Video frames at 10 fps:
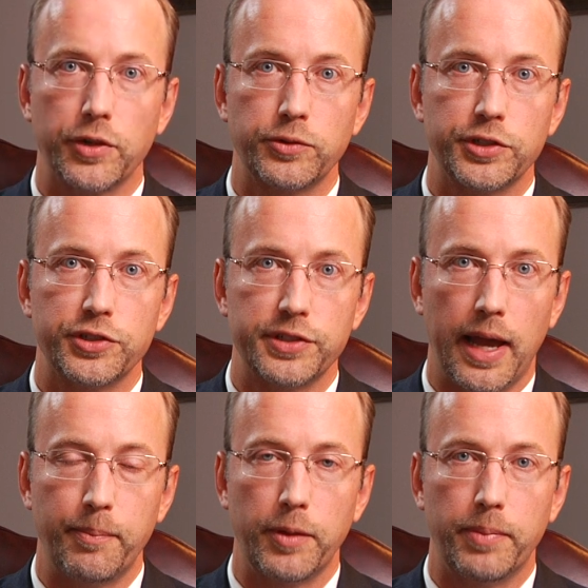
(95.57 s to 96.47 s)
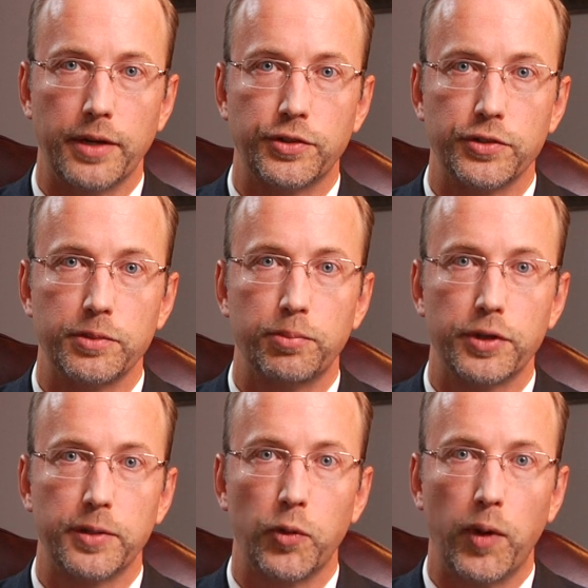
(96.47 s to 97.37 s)
Don't just snap the pictures and
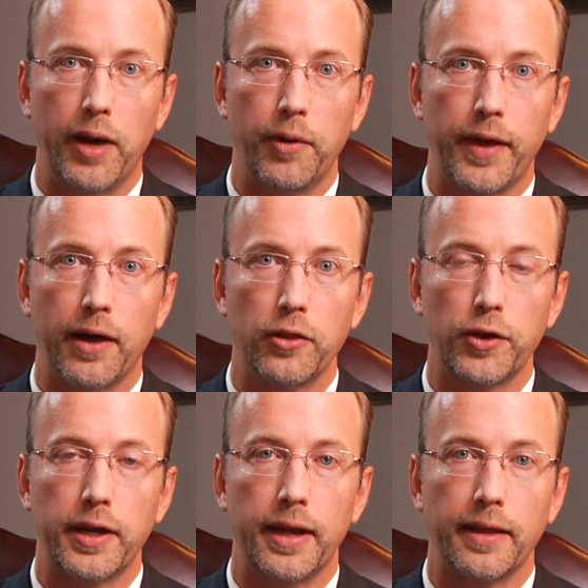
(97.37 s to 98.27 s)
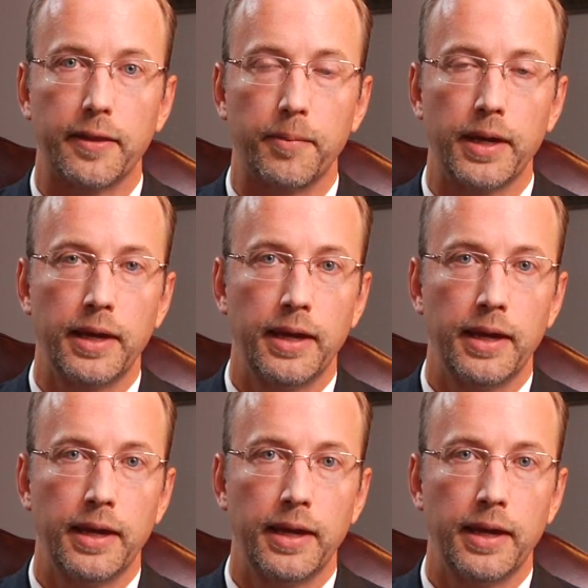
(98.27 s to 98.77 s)
put them away without looking at them.